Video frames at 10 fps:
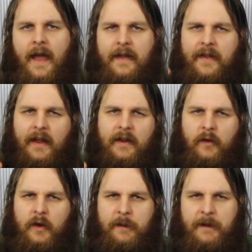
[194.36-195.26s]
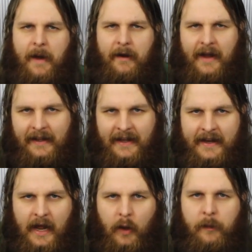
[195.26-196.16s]
And that is going to be about
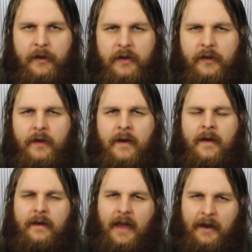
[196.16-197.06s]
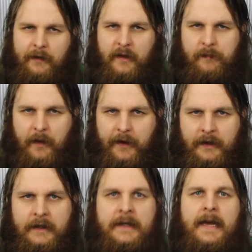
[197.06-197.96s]
Helen Albers, Katharina's mother,